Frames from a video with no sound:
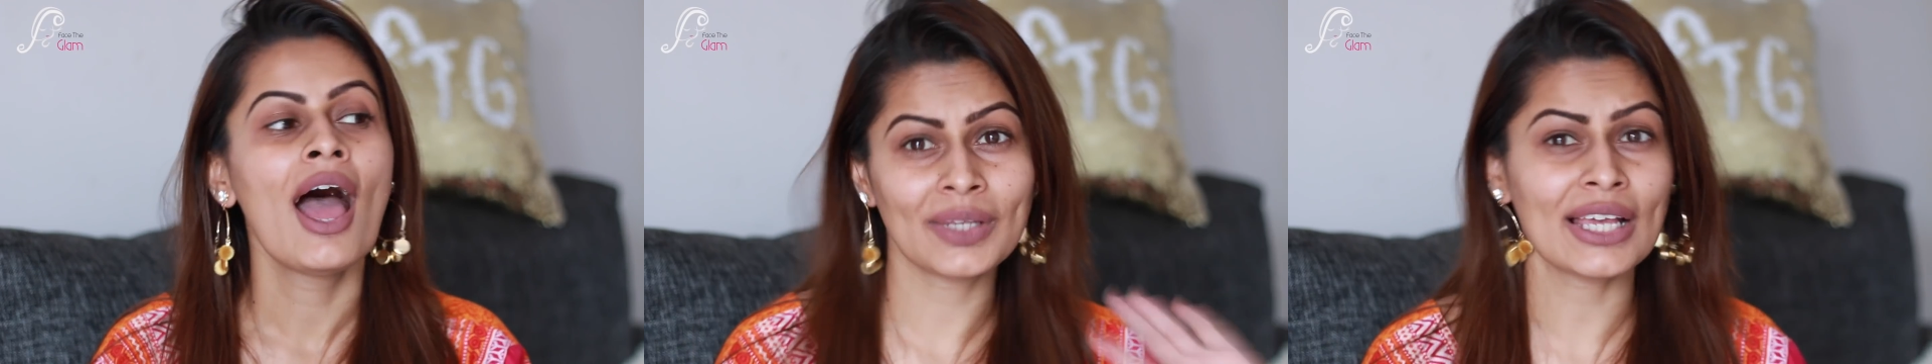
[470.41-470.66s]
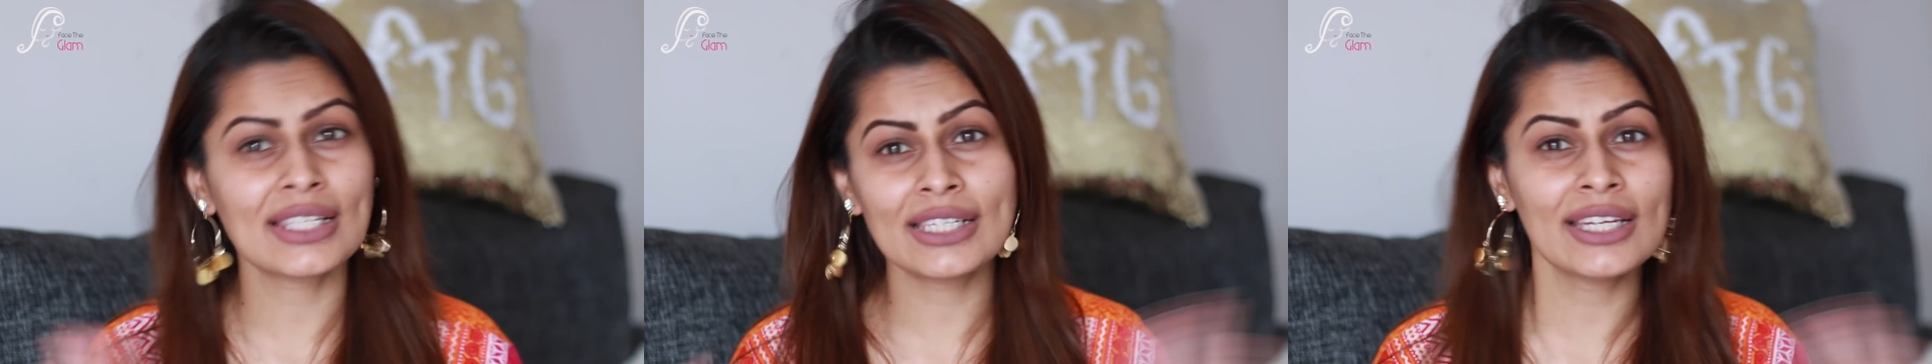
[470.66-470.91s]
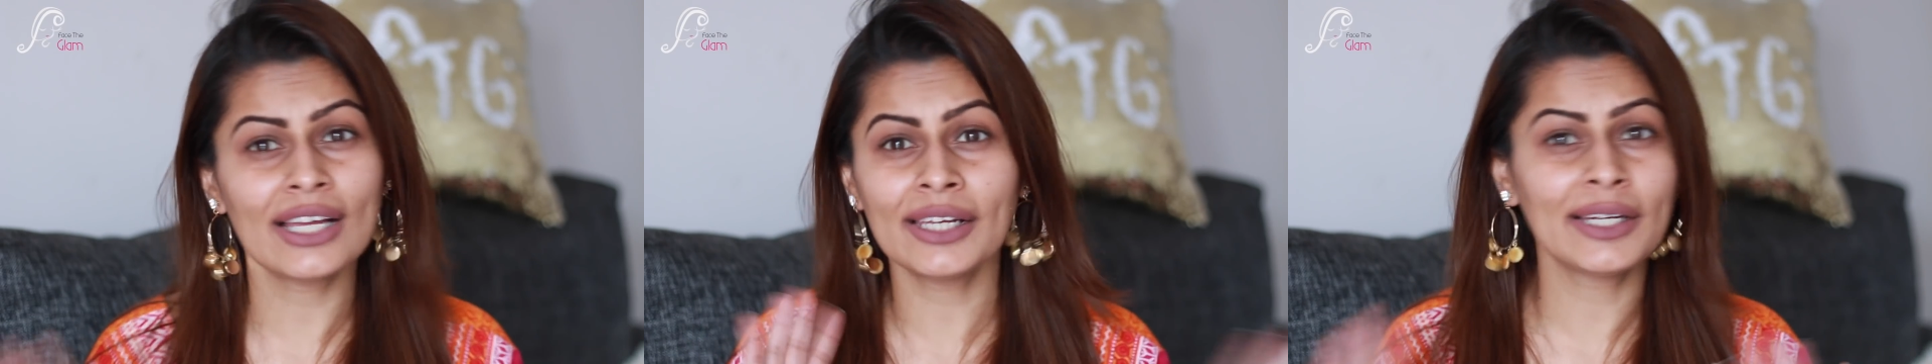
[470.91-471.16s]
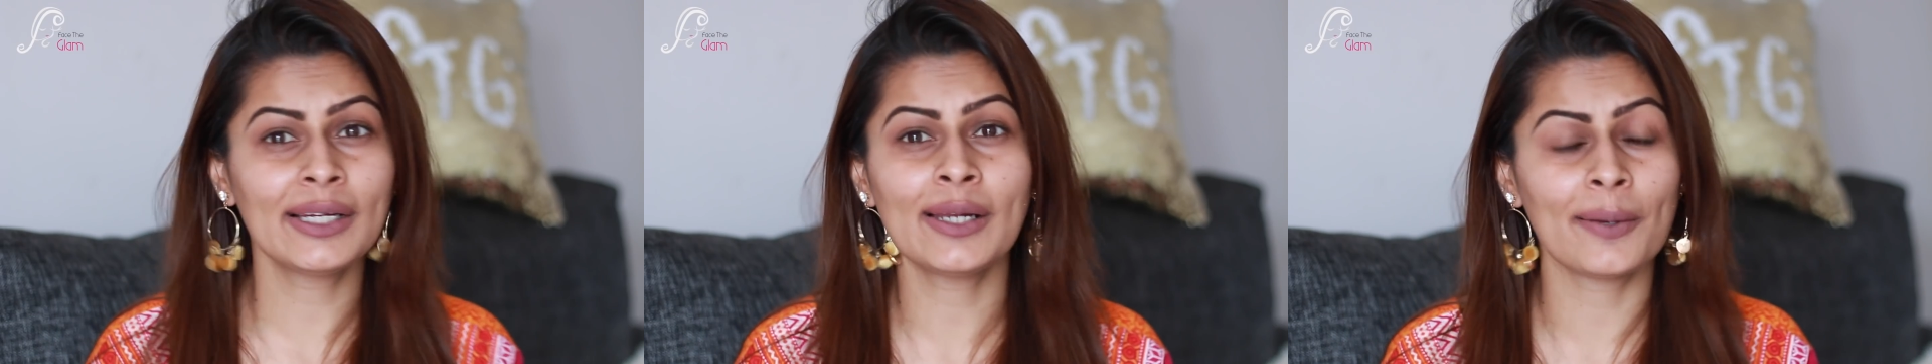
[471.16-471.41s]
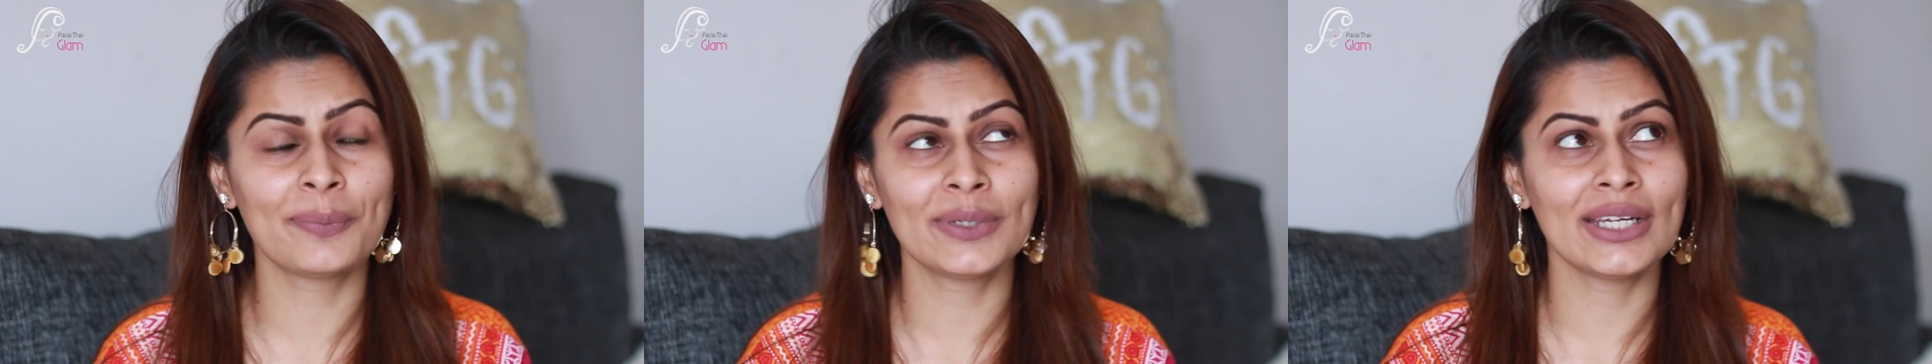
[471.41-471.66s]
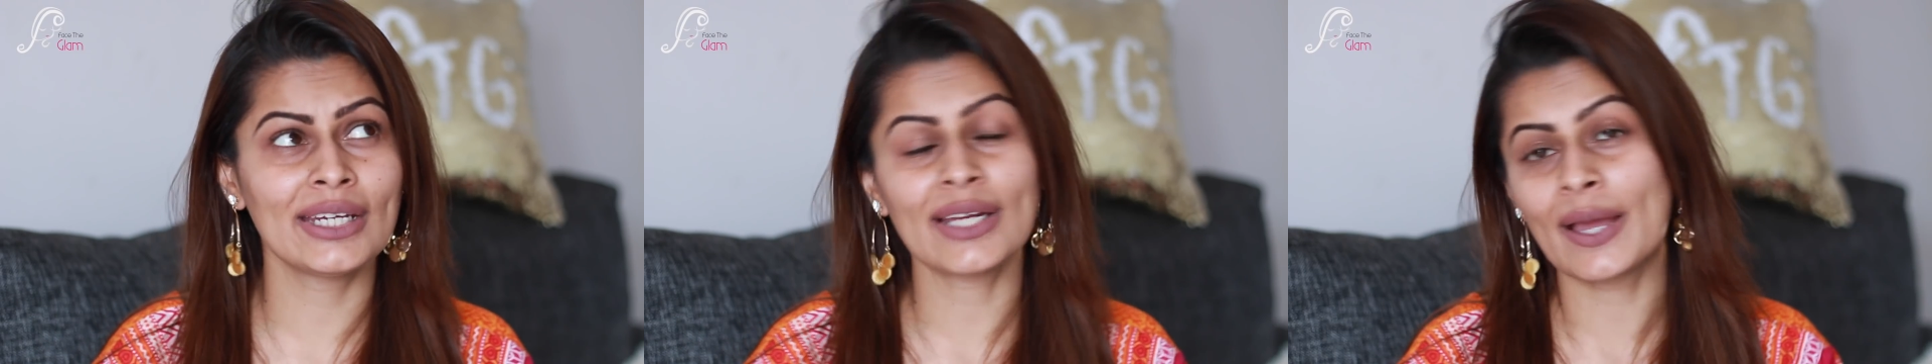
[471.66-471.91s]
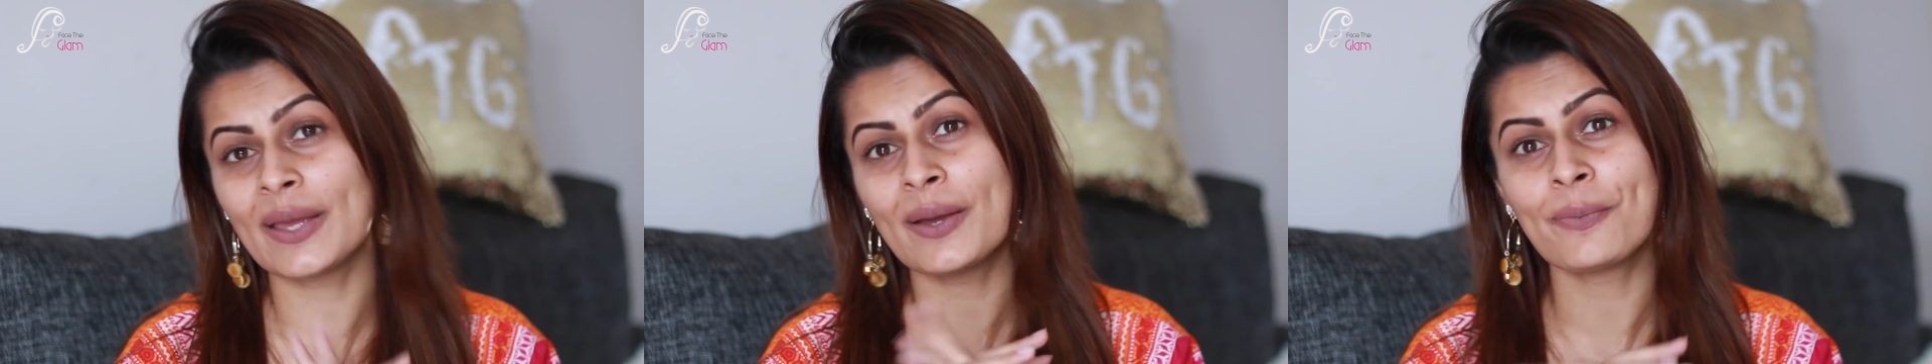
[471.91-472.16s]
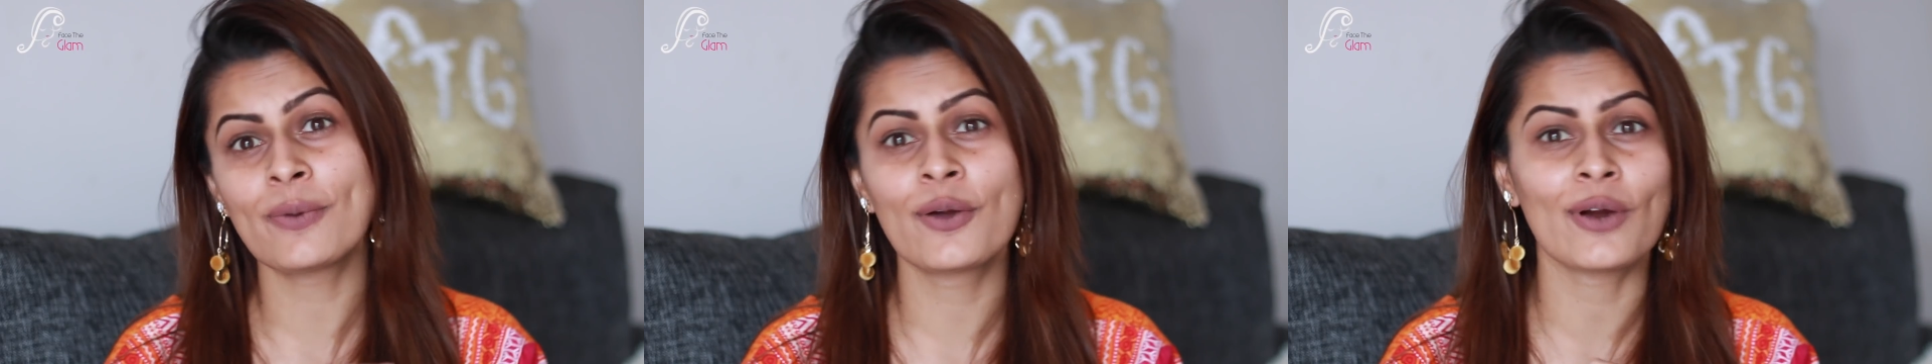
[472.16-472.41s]
Lastly, a little update. I
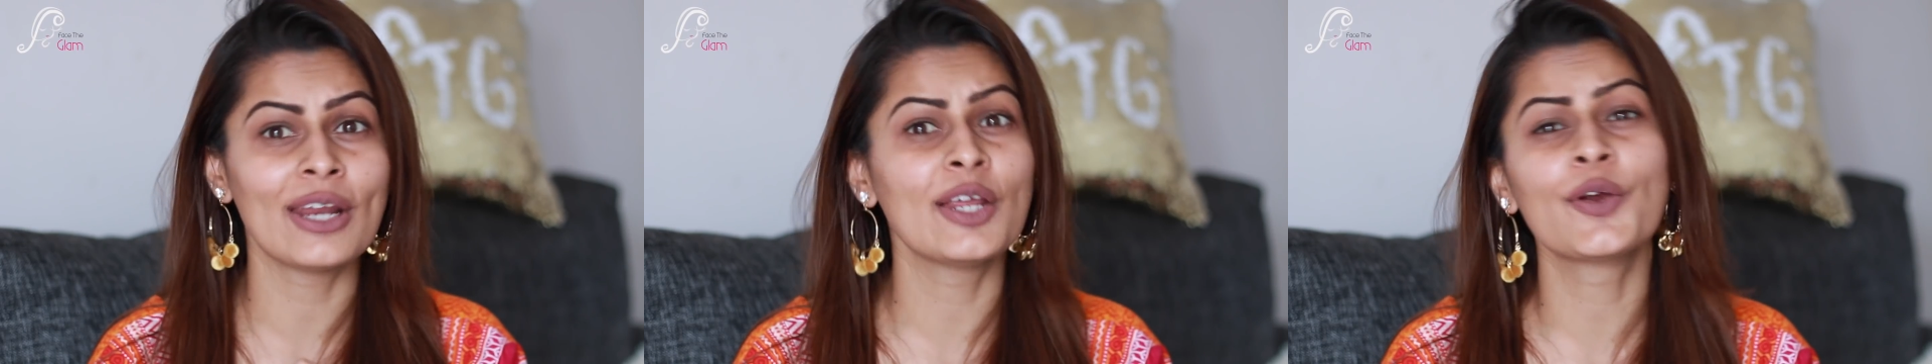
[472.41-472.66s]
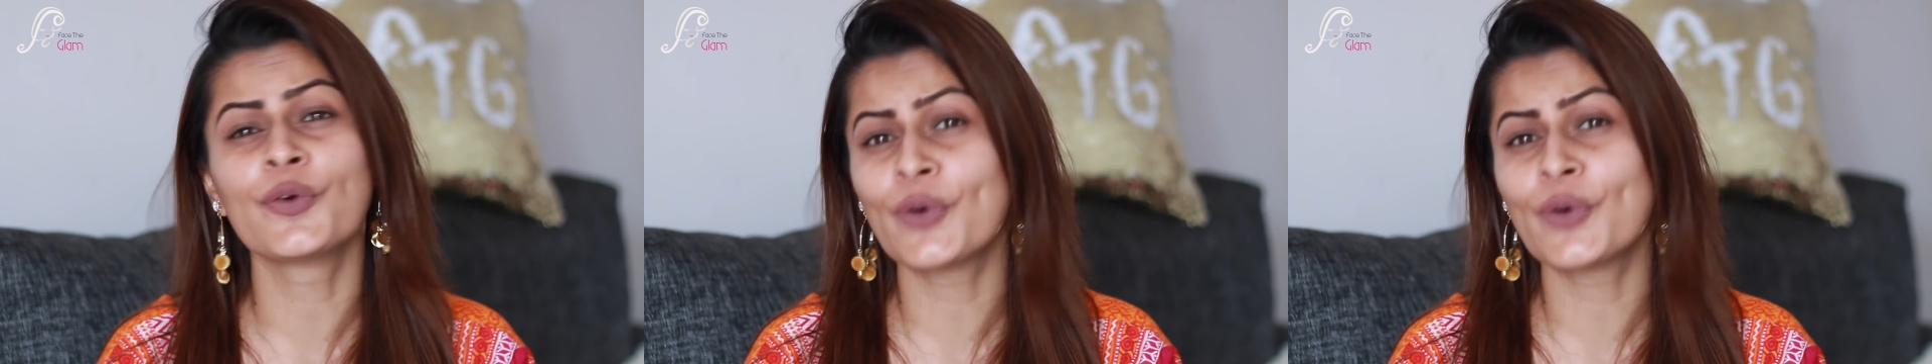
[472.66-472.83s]
am running